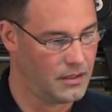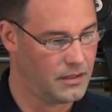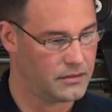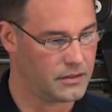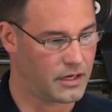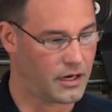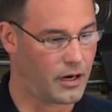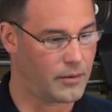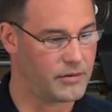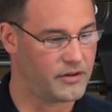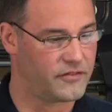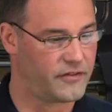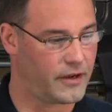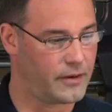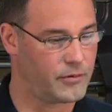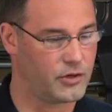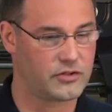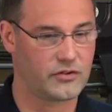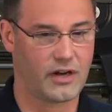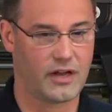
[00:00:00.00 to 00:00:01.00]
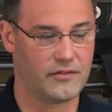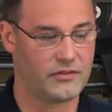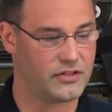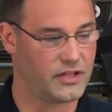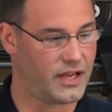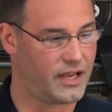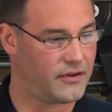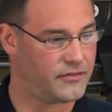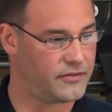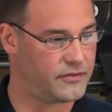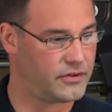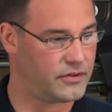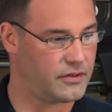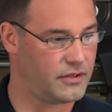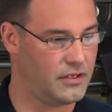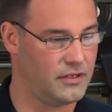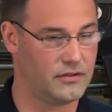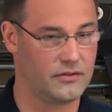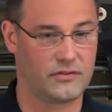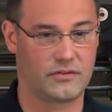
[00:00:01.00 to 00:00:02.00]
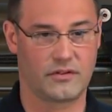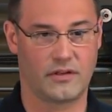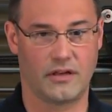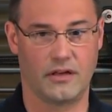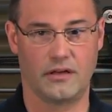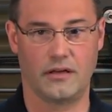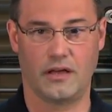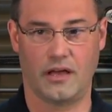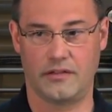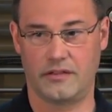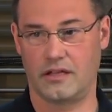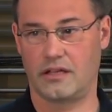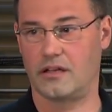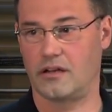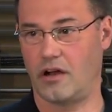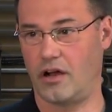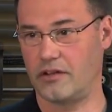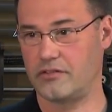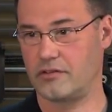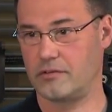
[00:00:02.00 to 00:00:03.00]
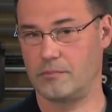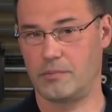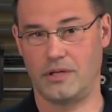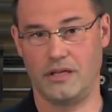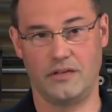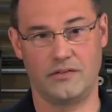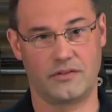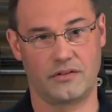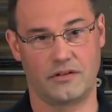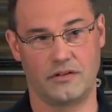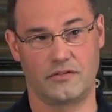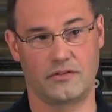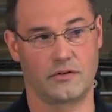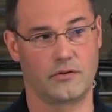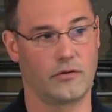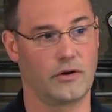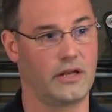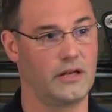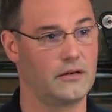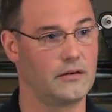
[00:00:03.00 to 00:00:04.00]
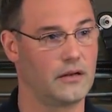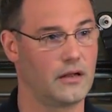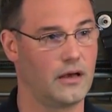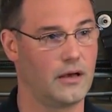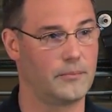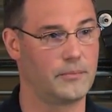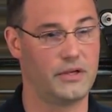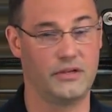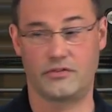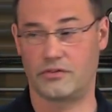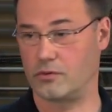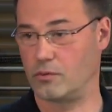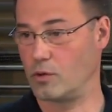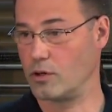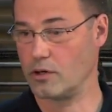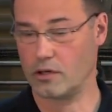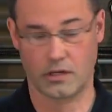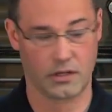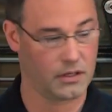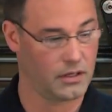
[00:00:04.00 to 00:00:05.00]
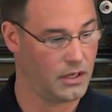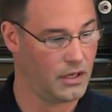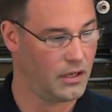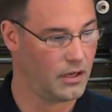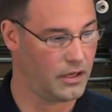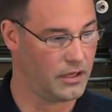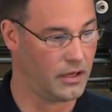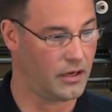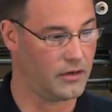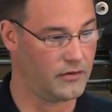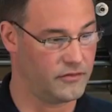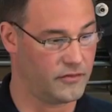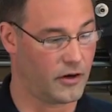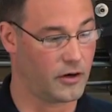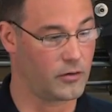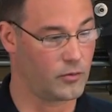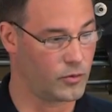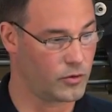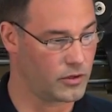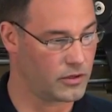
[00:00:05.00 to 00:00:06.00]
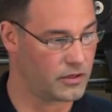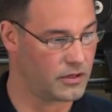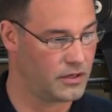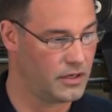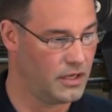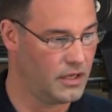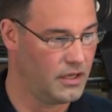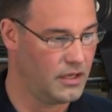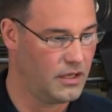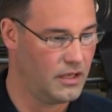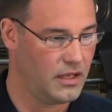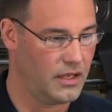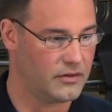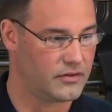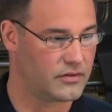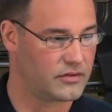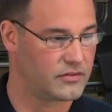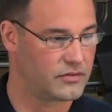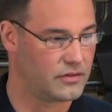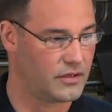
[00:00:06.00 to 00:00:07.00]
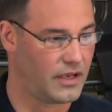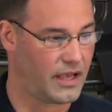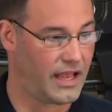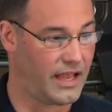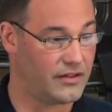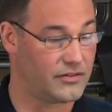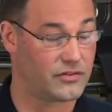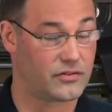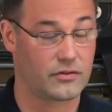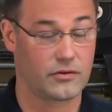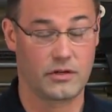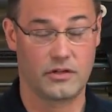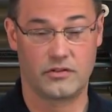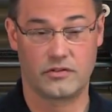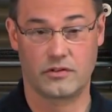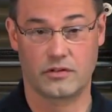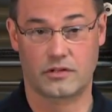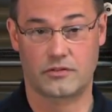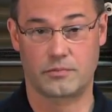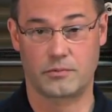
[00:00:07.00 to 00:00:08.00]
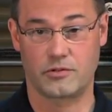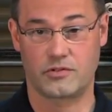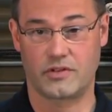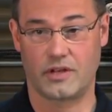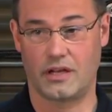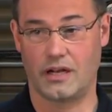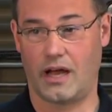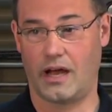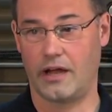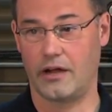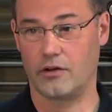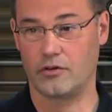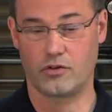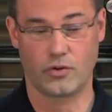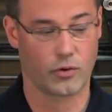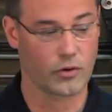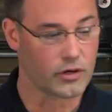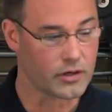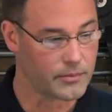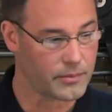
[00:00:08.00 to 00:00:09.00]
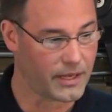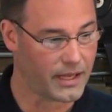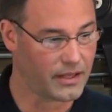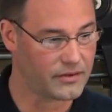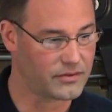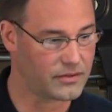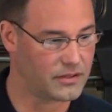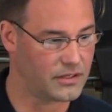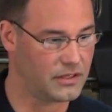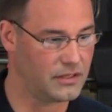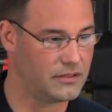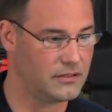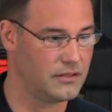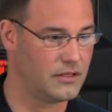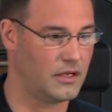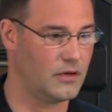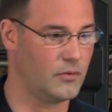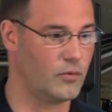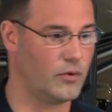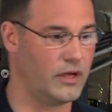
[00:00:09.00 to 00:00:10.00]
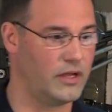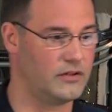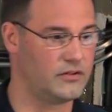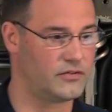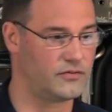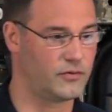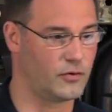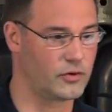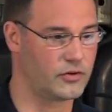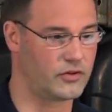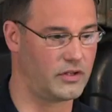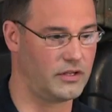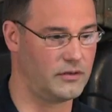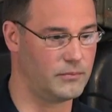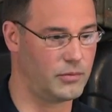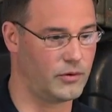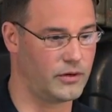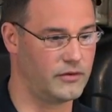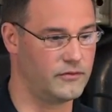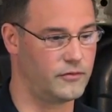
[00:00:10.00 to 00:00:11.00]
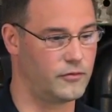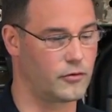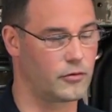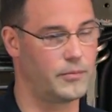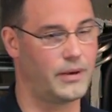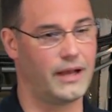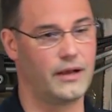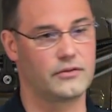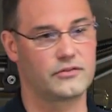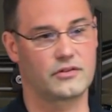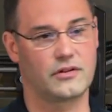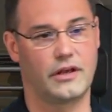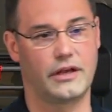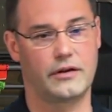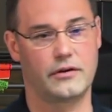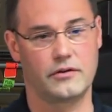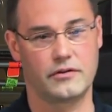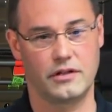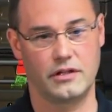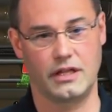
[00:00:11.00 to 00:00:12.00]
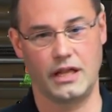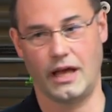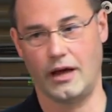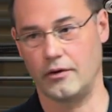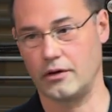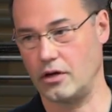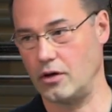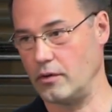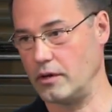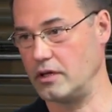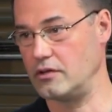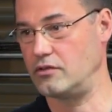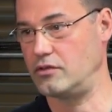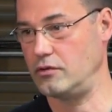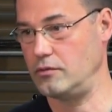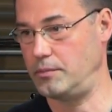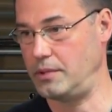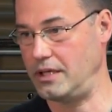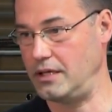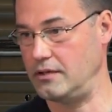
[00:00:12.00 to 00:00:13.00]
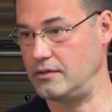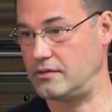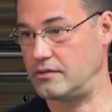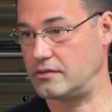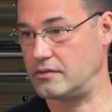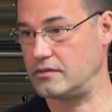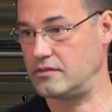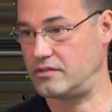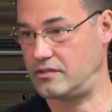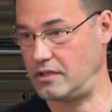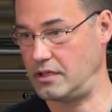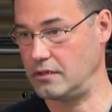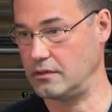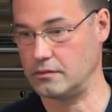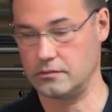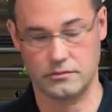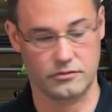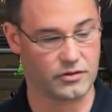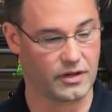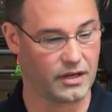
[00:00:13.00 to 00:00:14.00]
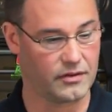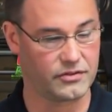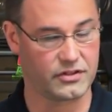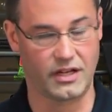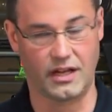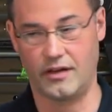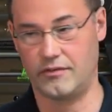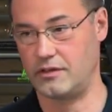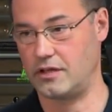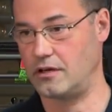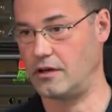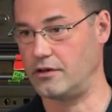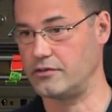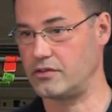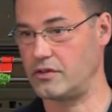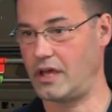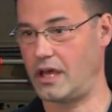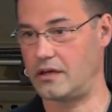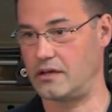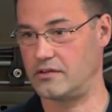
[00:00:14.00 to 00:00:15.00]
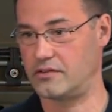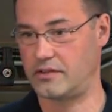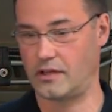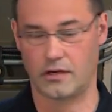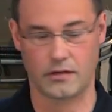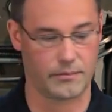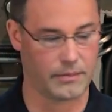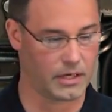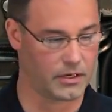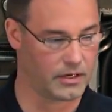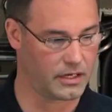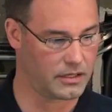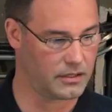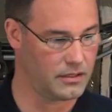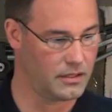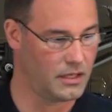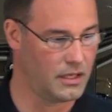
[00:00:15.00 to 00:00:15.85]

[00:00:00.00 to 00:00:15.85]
The carbon fiber drive shaft is, I think, an awesome piece, and it's a great piece of work, of artwork. It has 36% higher torque capacity. It weighs 14.4 pounds lighter than the outgoing two-piece steel drive shaft that also had a center bearing.